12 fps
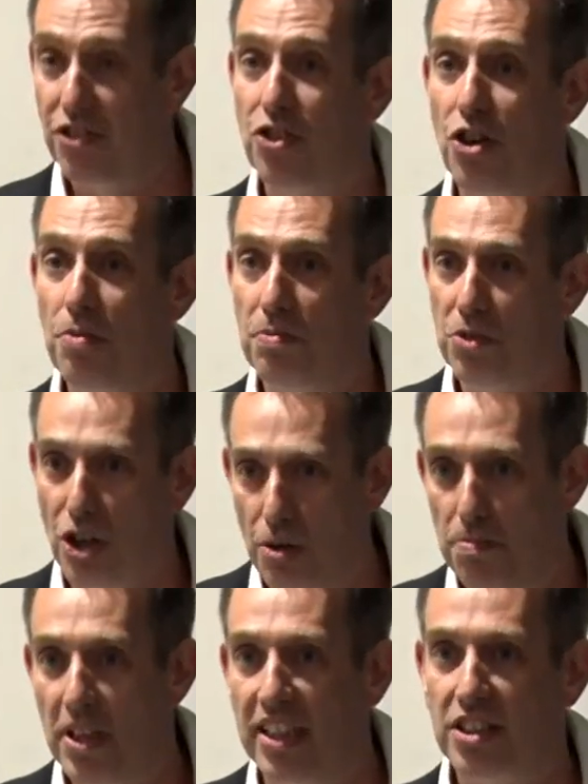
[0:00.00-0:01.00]
com
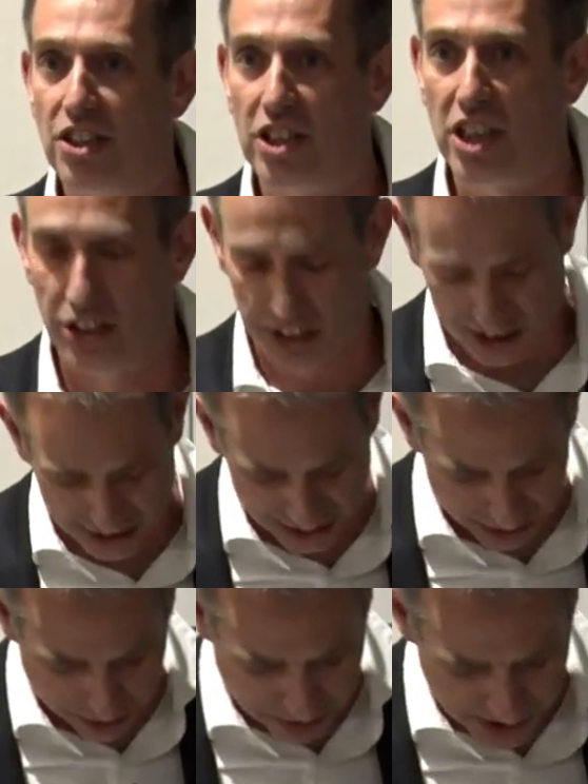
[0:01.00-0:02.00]
complex concurrent
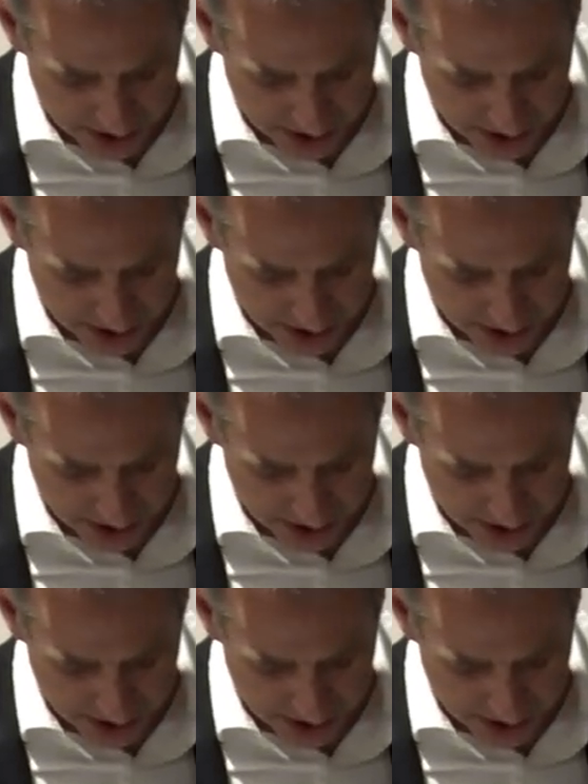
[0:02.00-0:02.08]
systems.